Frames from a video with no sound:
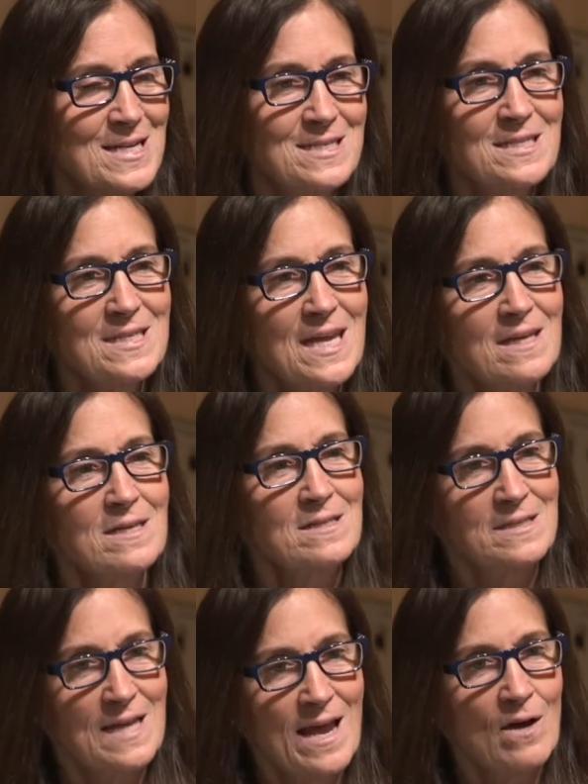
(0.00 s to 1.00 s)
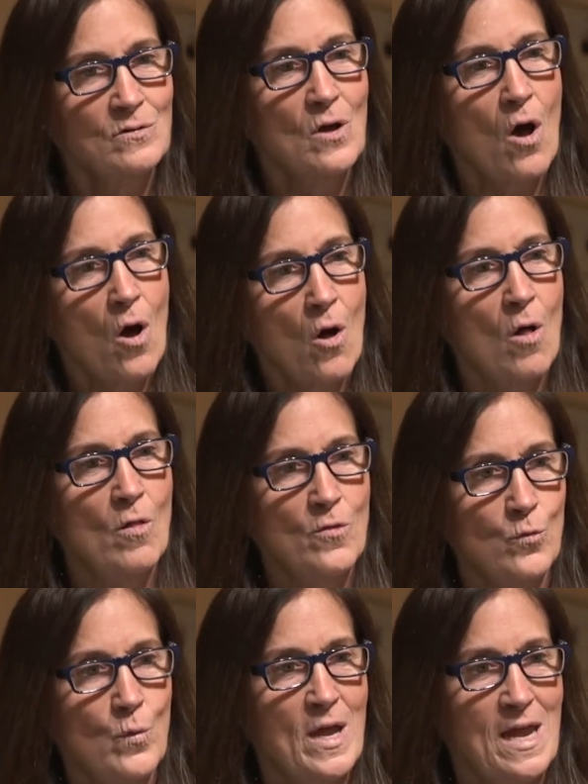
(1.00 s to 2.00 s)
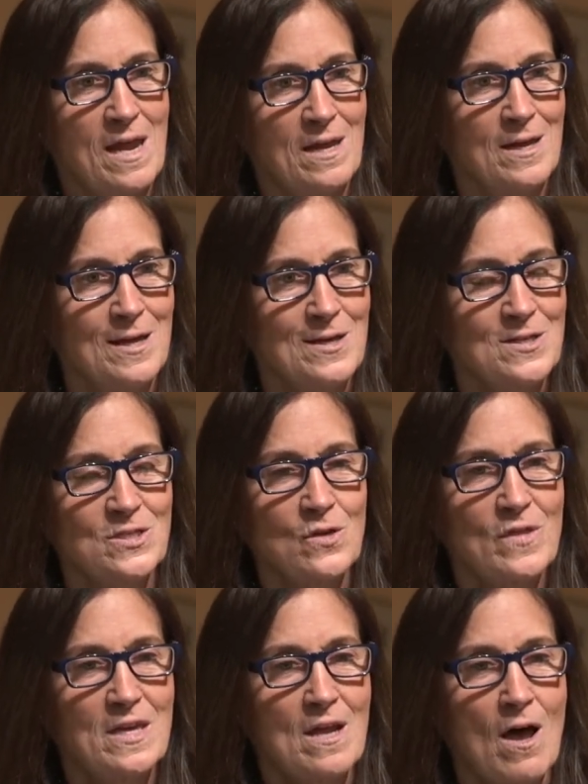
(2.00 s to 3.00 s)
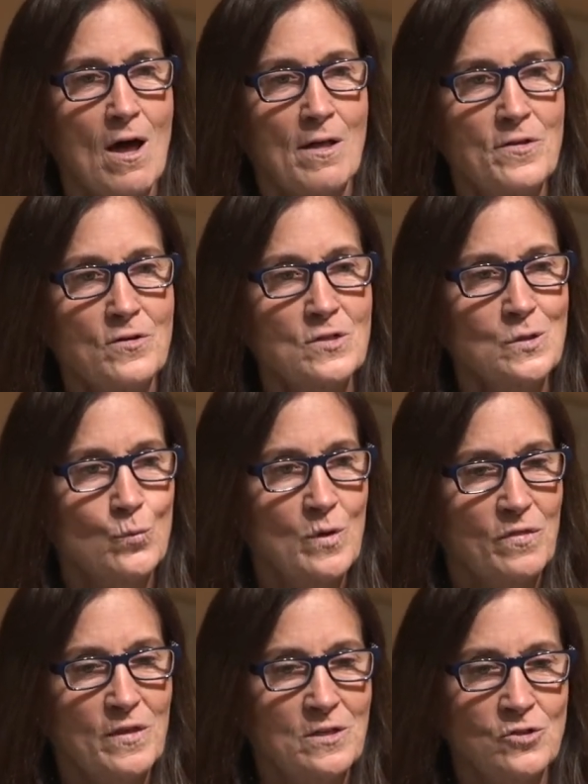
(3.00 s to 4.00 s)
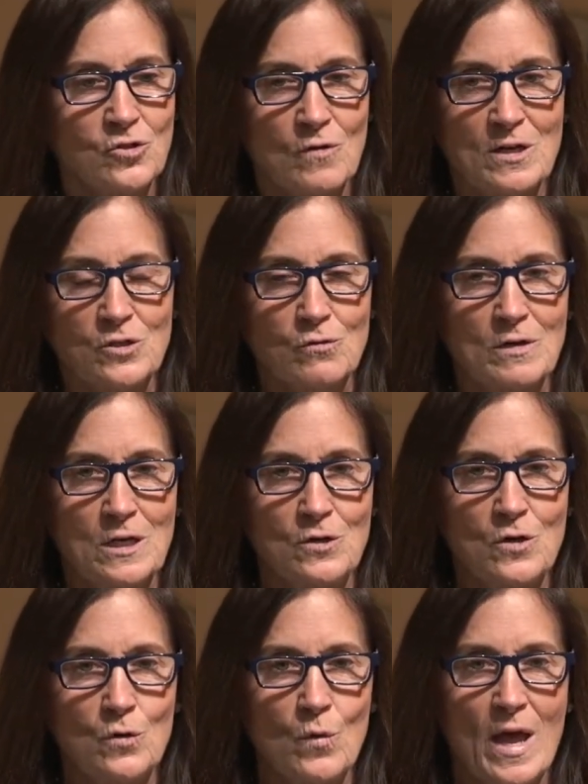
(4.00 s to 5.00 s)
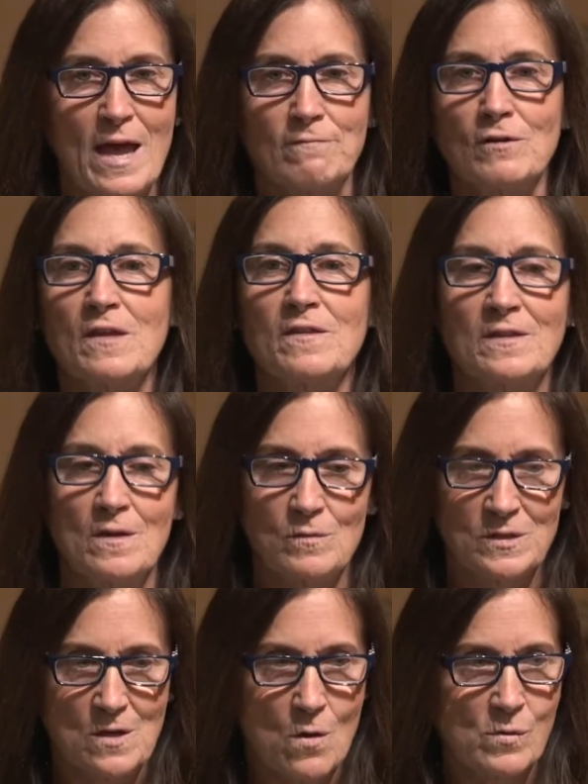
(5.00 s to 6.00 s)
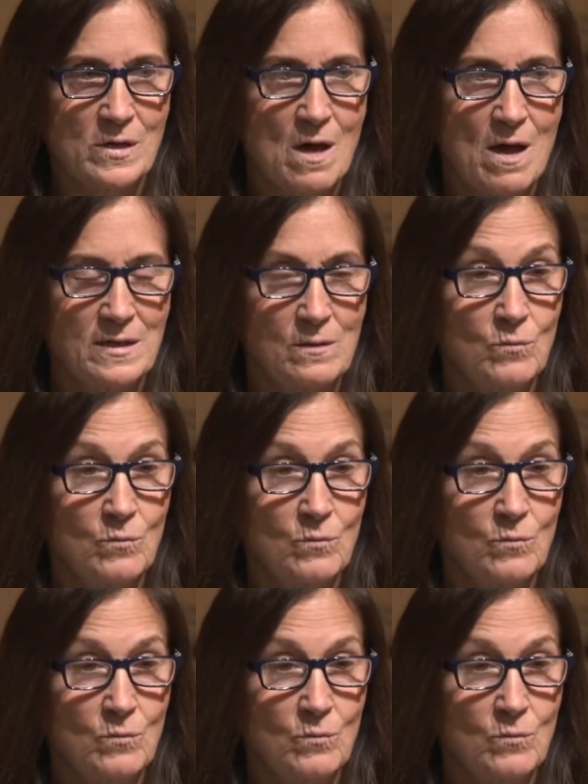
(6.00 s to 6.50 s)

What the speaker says: to take it down all the way so that others within Treasury knew everything that was going on.